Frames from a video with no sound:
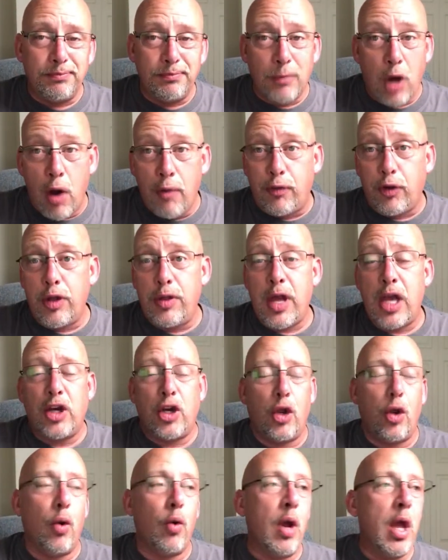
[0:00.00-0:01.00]
Hopefully, they
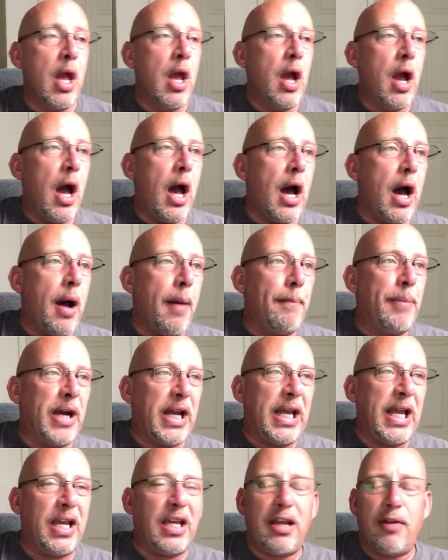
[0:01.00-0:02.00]
do. Uh, but
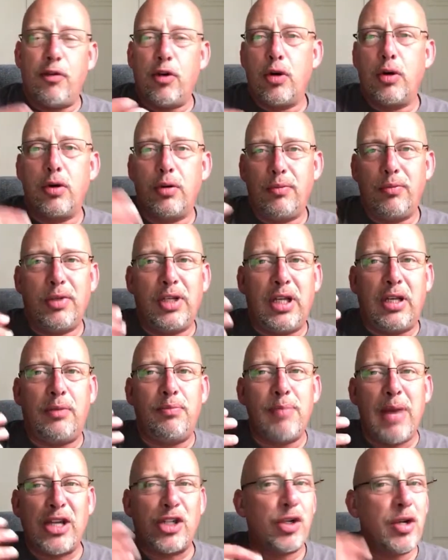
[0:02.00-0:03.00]
again, give her
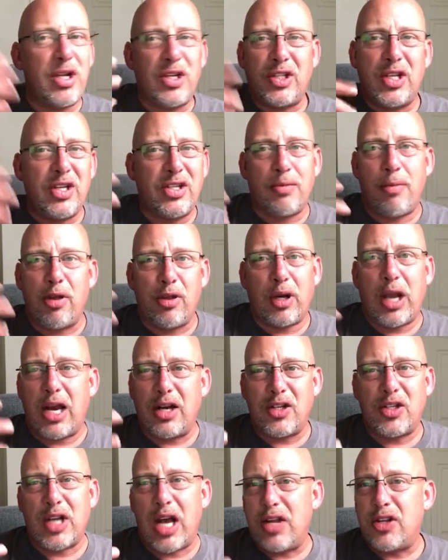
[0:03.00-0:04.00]
make sure you see some other
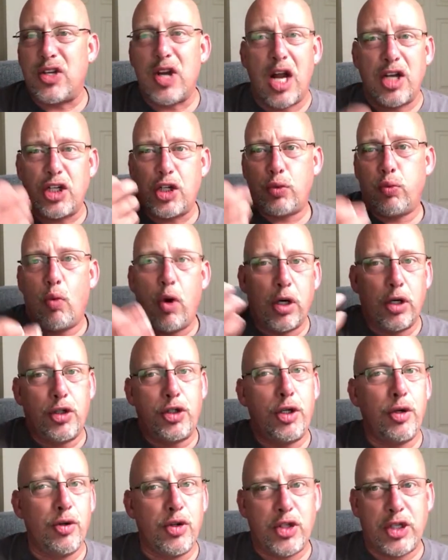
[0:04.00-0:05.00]
kind of signs, not just one
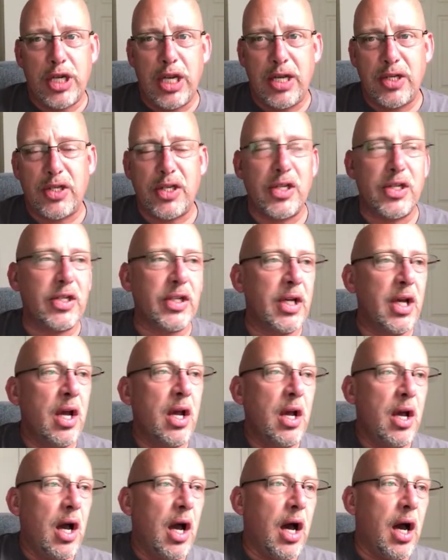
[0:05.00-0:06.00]
or two sneezes
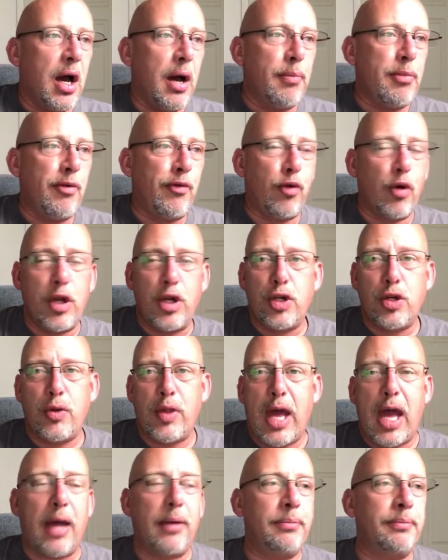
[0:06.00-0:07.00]
um, before you
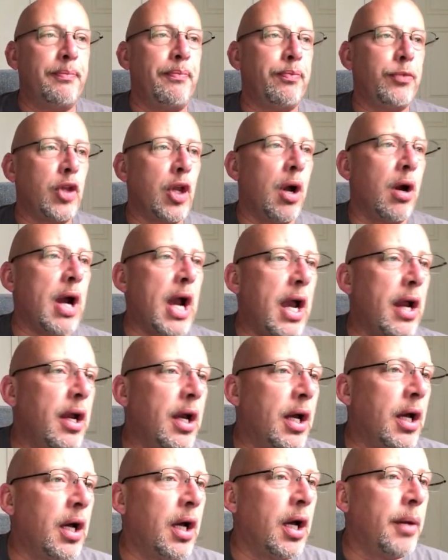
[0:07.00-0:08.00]
do that. All
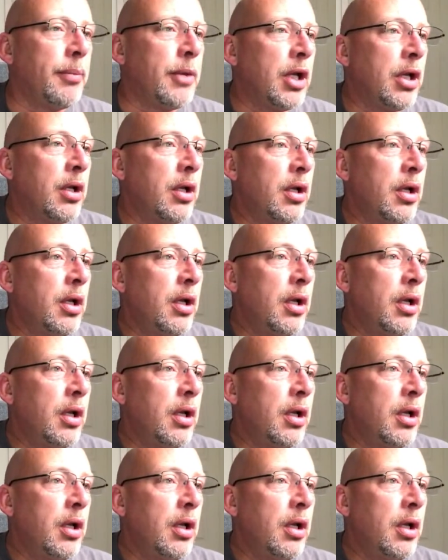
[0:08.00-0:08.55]
right. Um,